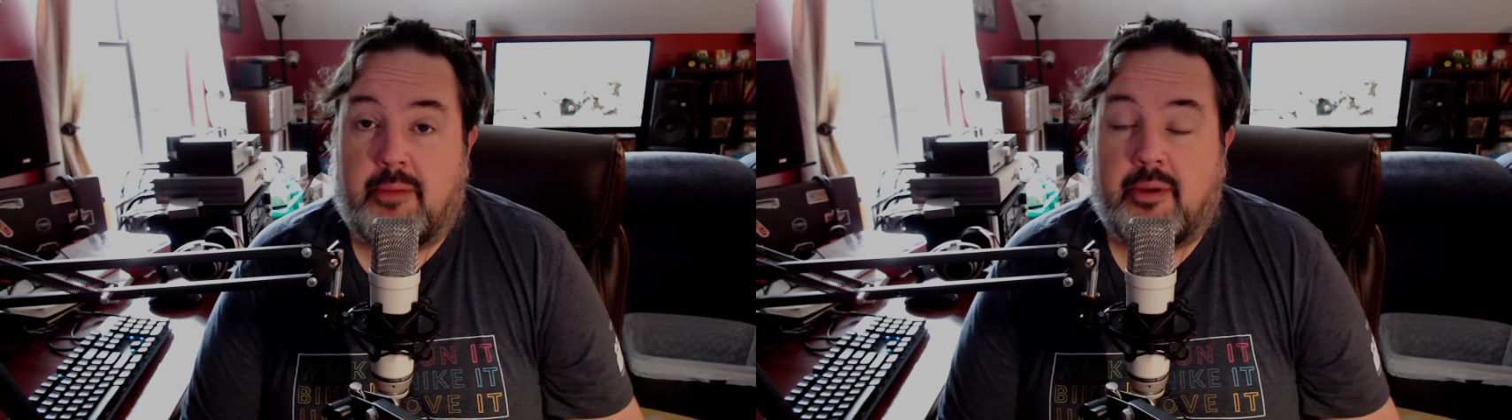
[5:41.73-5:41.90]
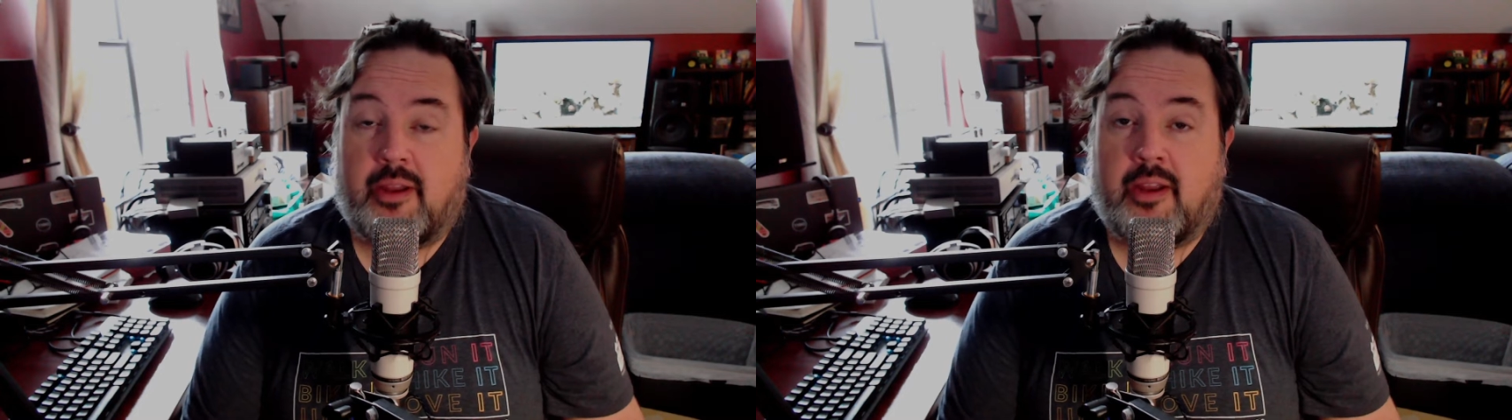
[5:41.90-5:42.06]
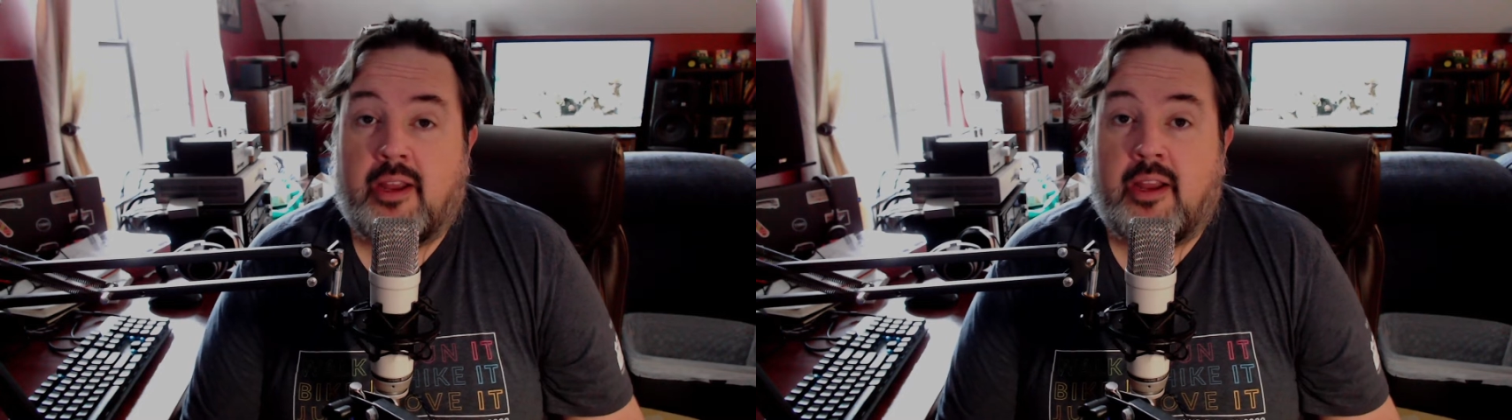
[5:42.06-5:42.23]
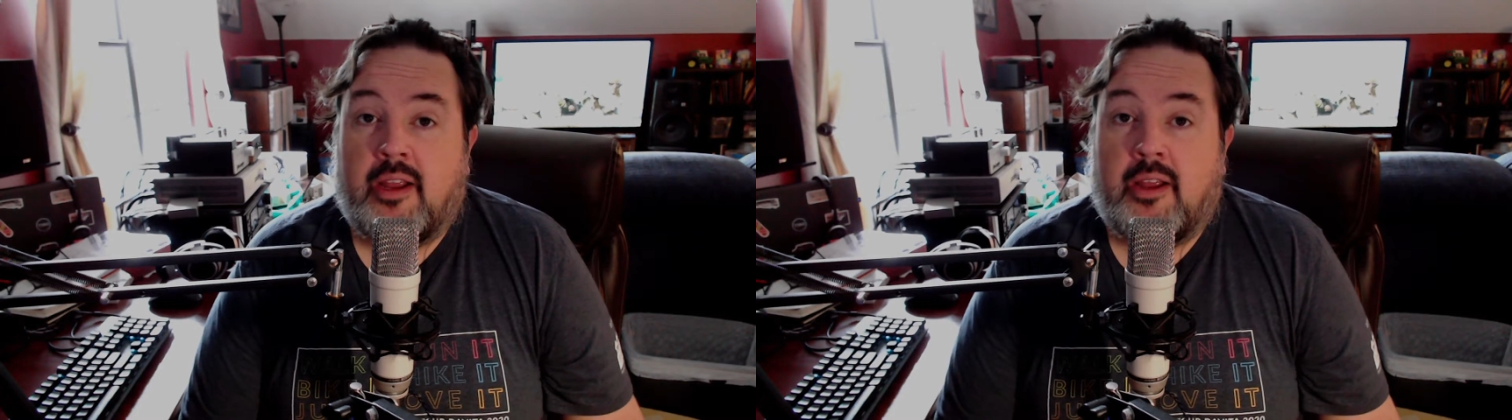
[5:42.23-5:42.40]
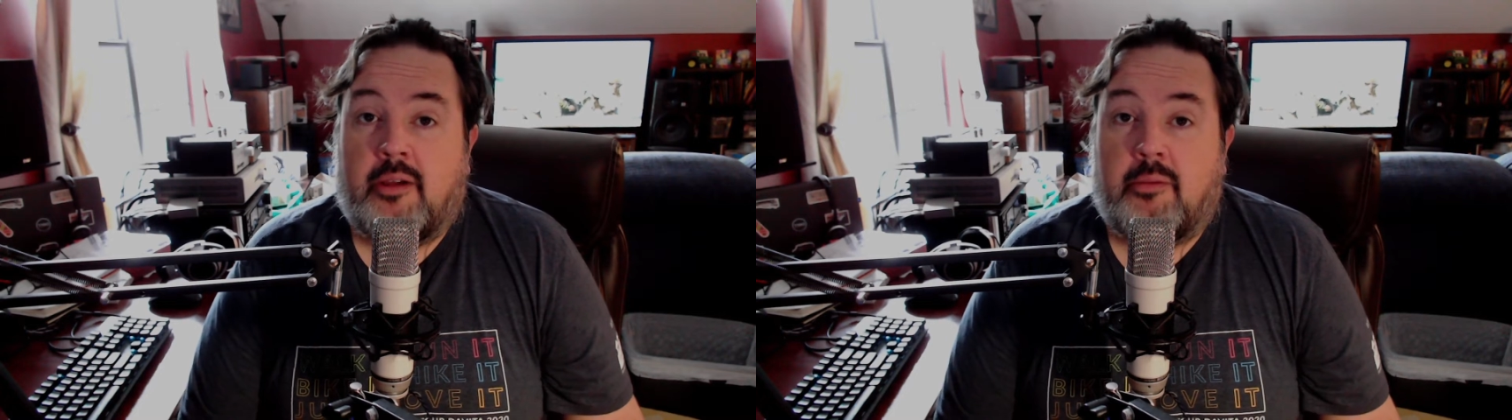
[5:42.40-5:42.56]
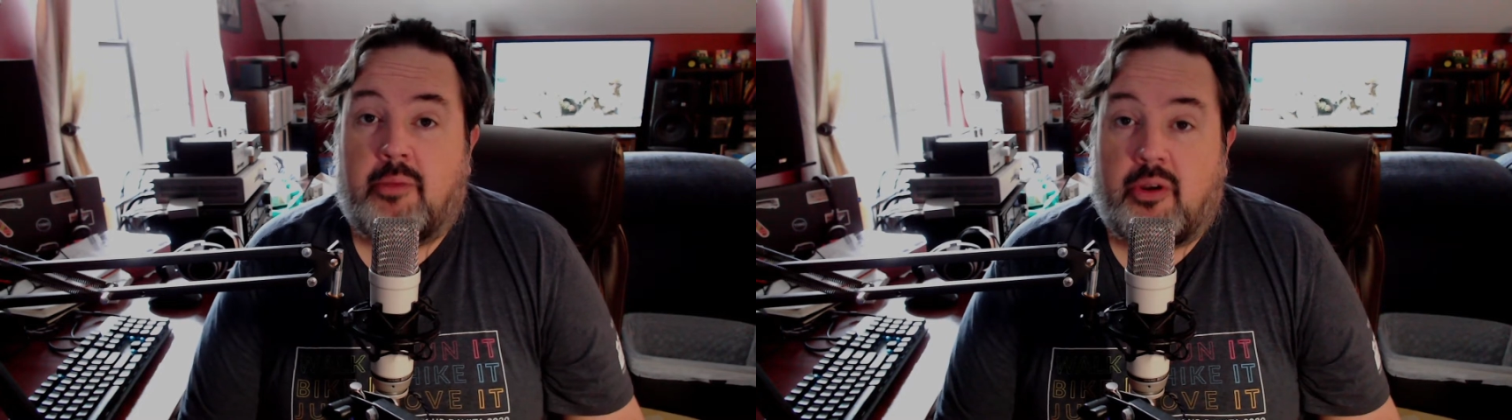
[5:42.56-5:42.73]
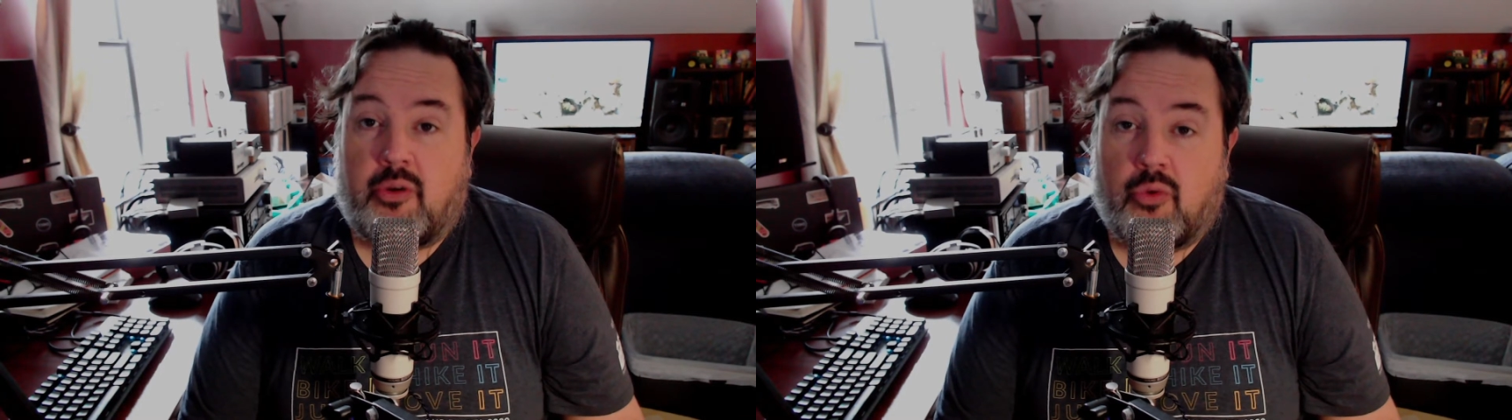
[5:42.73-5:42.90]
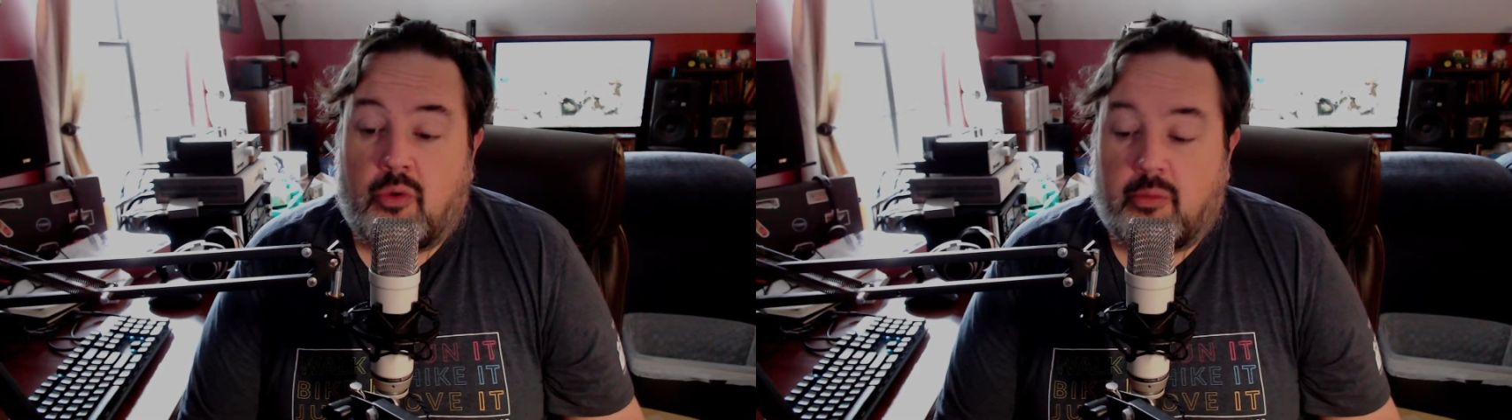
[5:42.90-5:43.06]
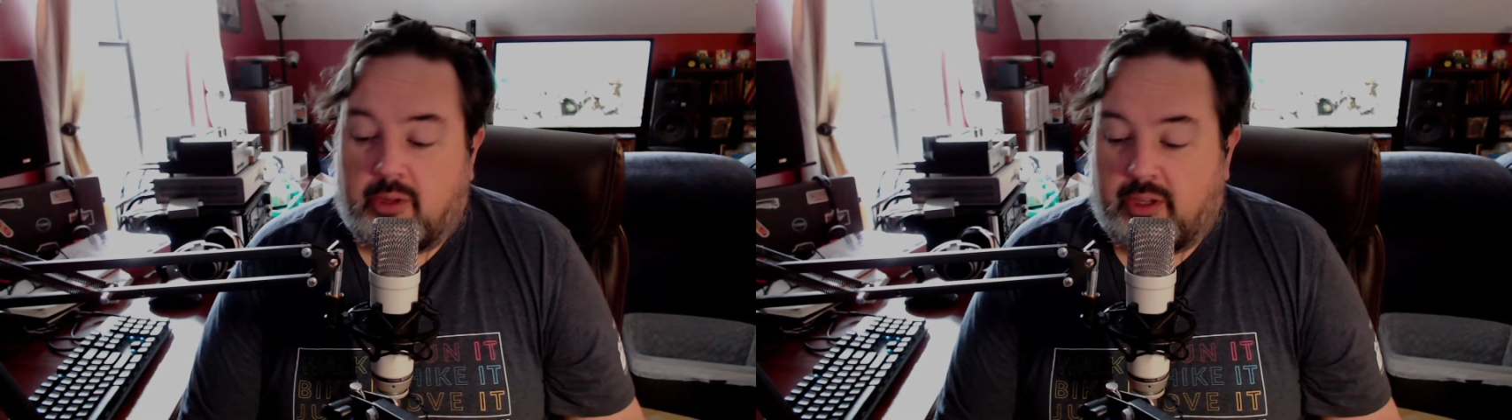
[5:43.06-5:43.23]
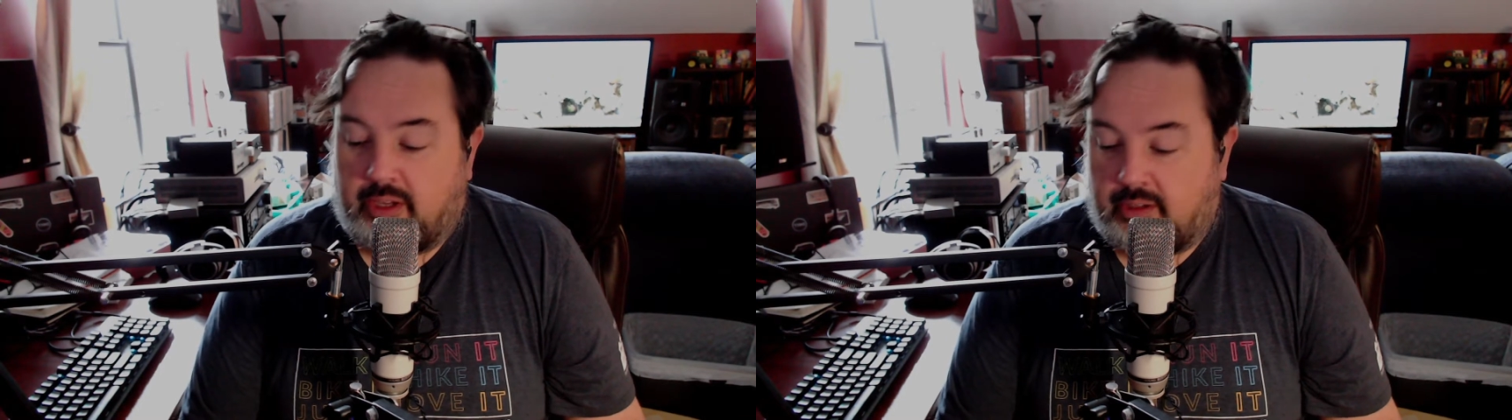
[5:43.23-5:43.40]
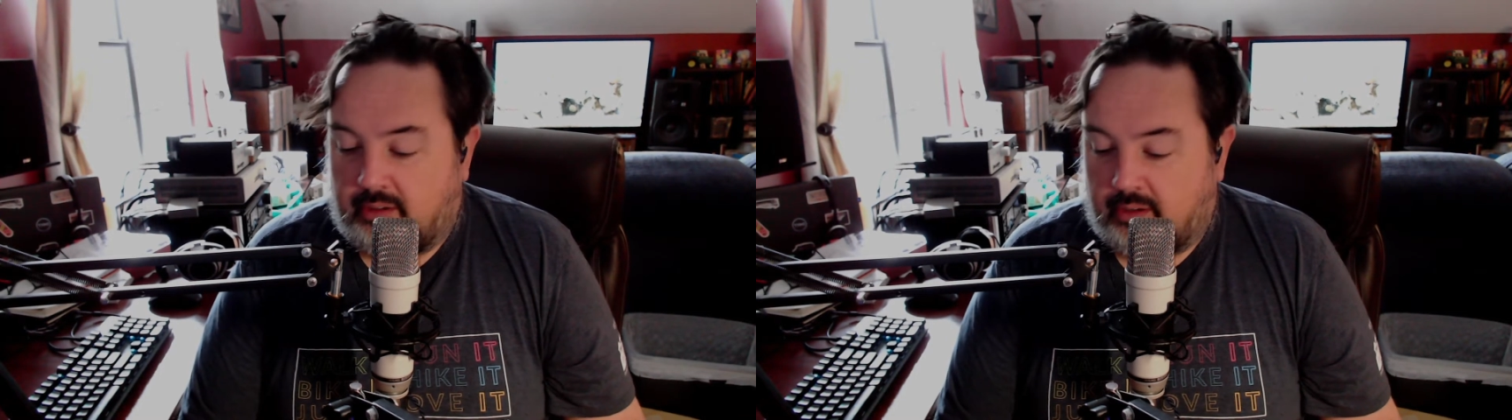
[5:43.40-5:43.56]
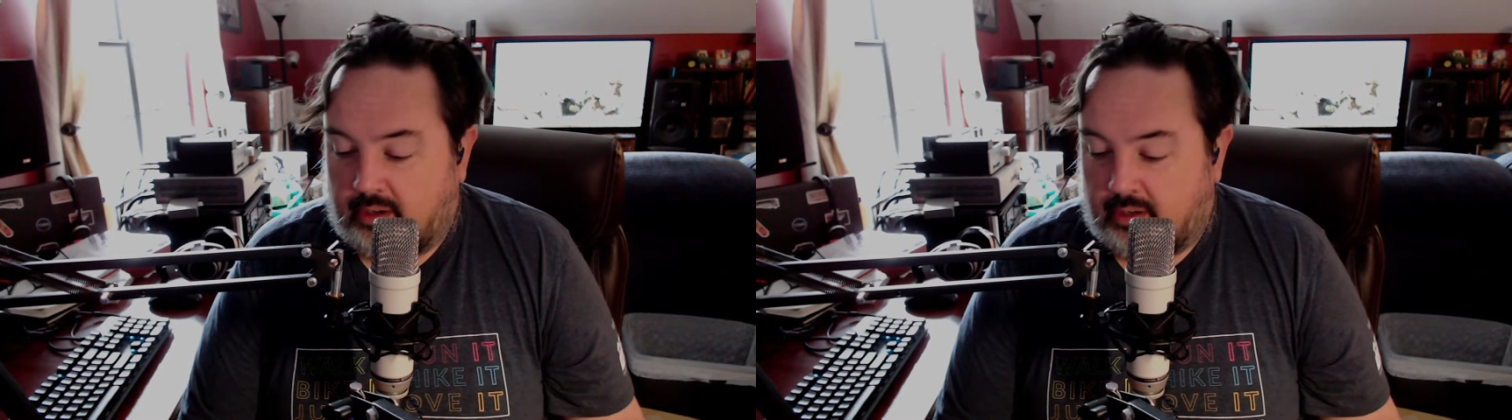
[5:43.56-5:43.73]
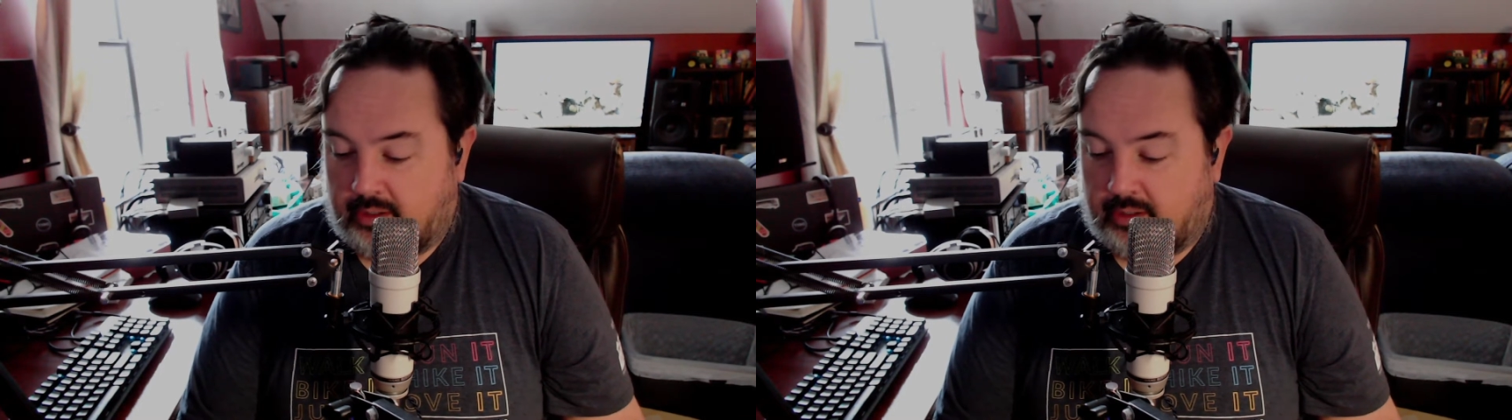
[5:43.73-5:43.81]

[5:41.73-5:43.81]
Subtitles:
But normally